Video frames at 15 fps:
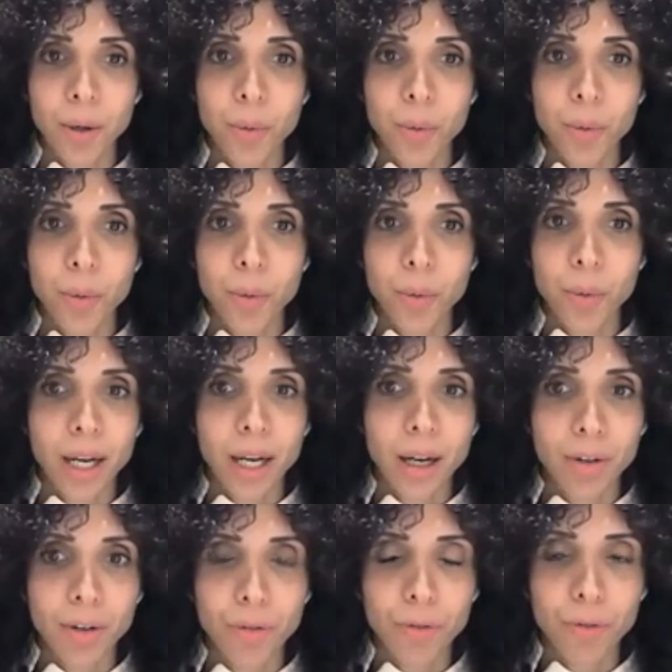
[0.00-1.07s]
We
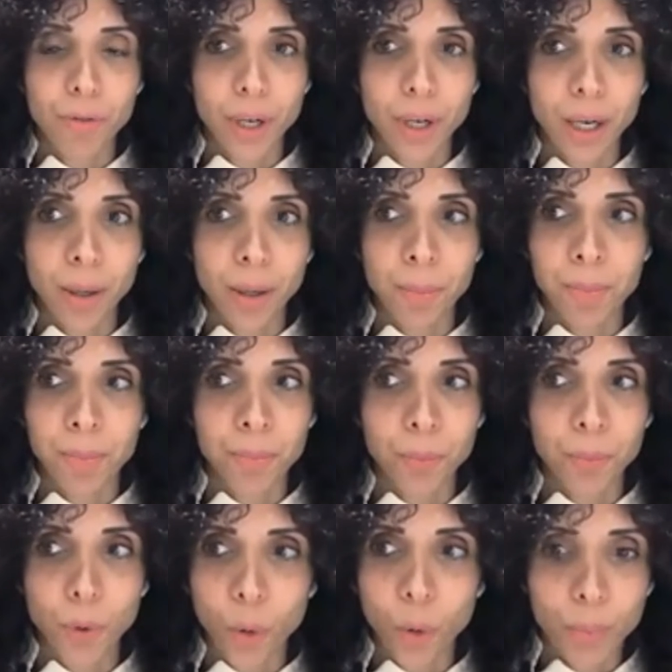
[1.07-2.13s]
have
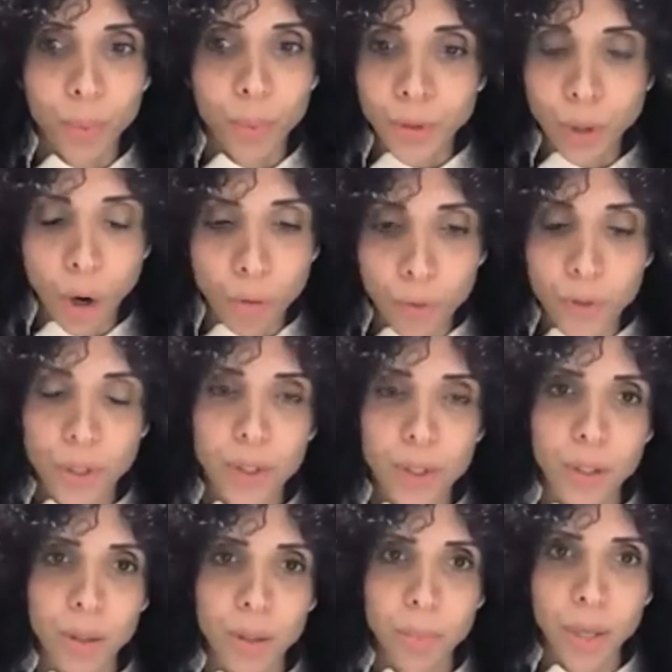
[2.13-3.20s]
opened
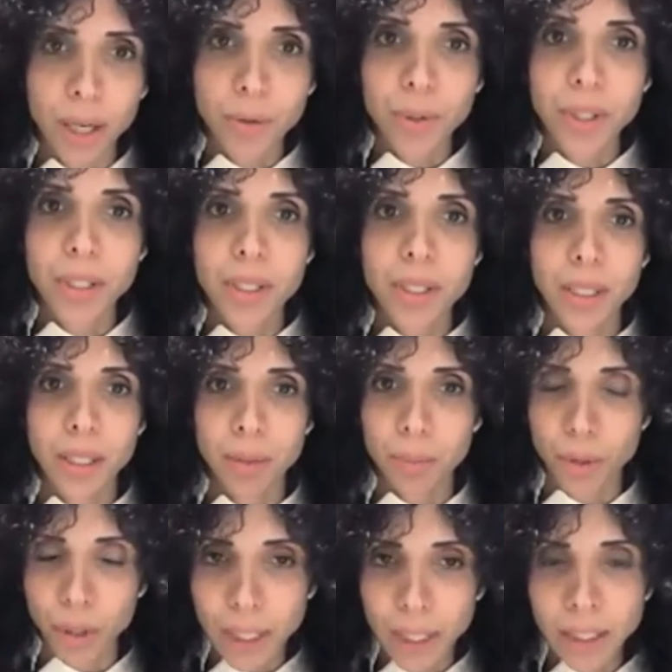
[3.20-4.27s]
offices in Paris, in
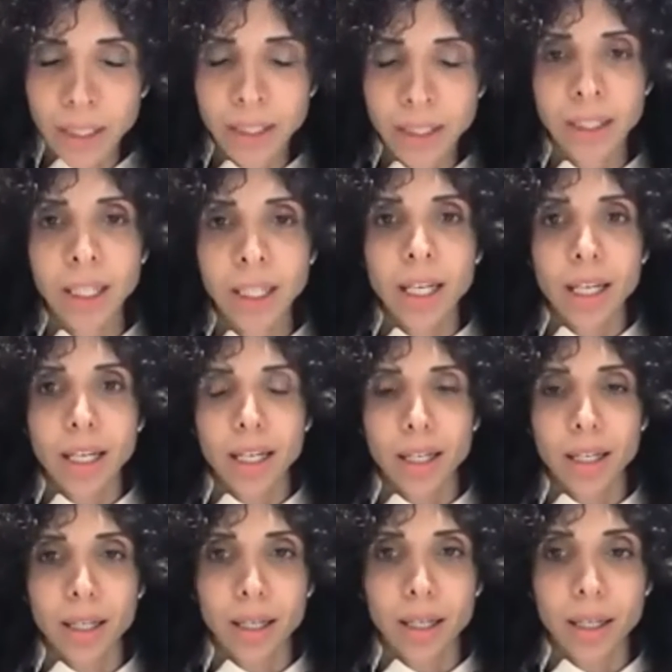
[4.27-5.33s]
Berlin,
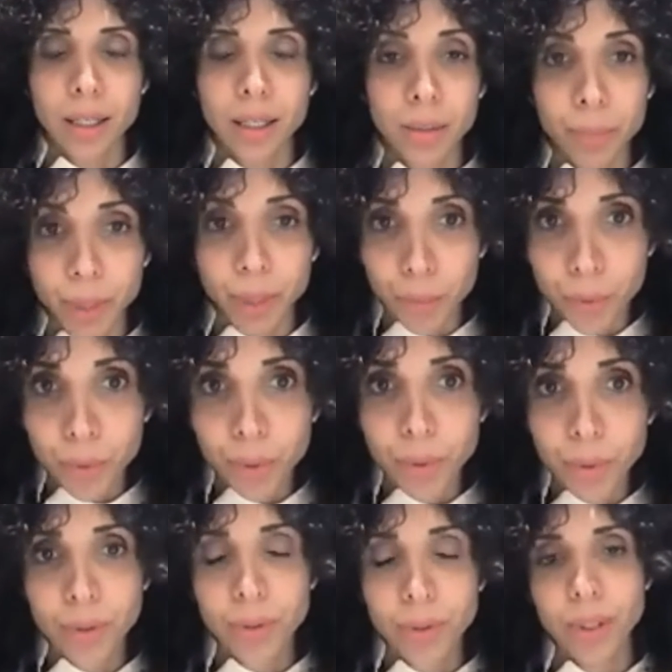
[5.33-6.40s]
in
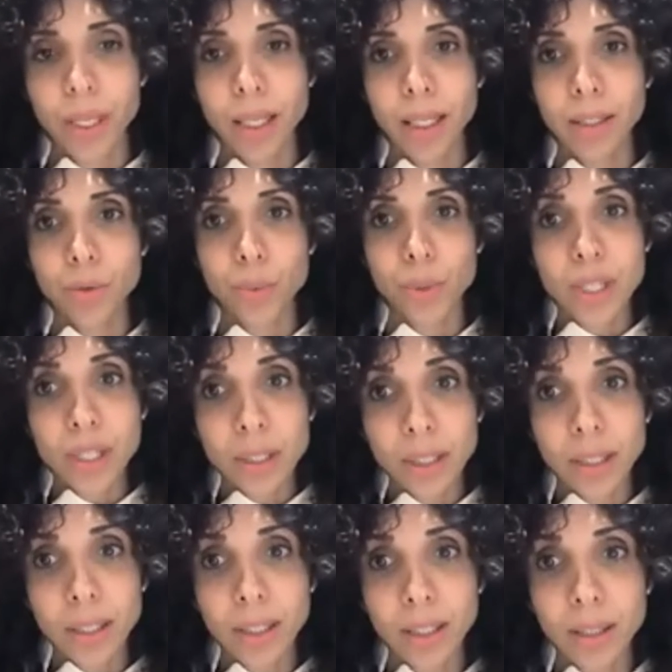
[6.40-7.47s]
Beirut, and
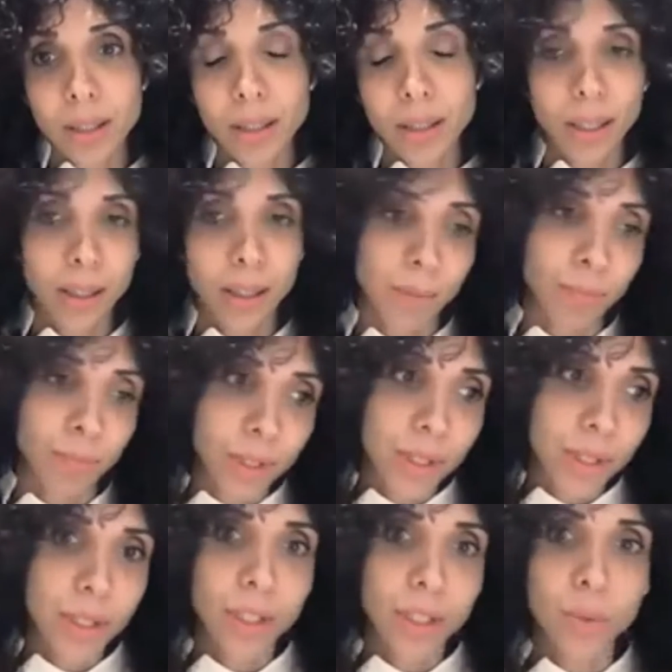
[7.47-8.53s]
recently
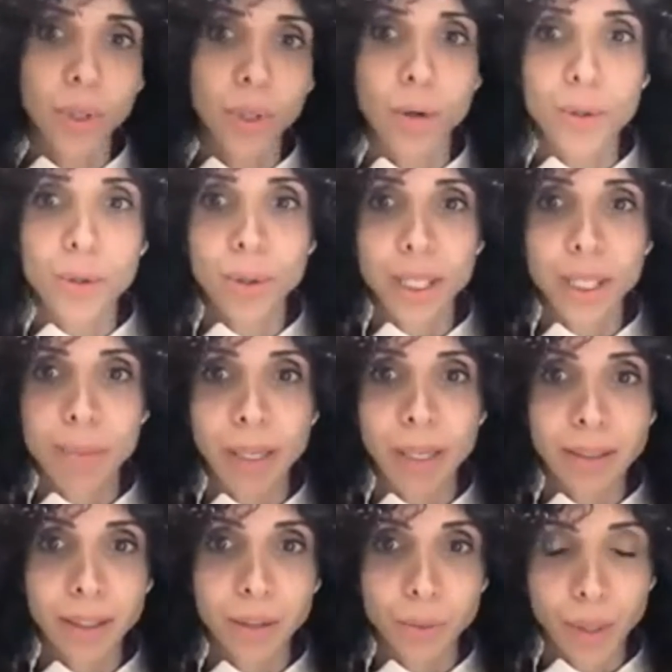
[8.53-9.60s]
this year we also
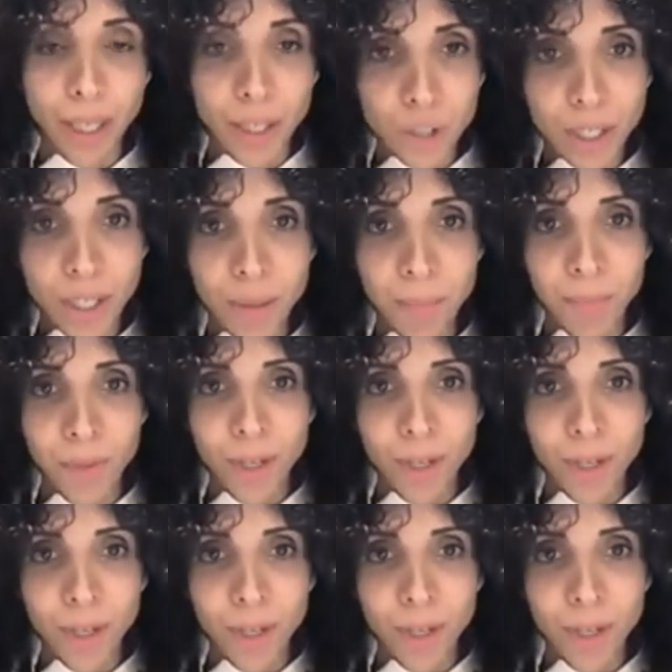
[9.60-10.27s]
expanded to Asia.